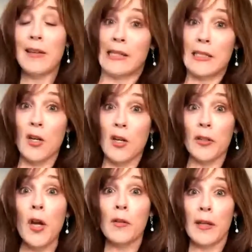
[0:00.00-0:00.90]
And as y'all
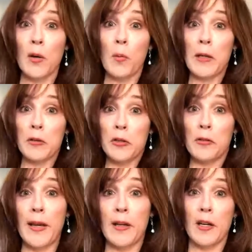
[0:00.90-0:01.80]
know, like a week or two
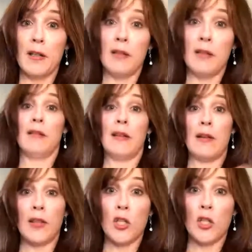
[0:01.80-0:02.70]
later,
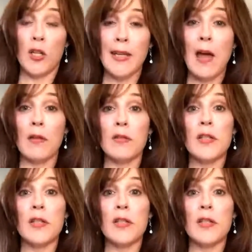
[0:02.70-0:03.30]
everything shut down.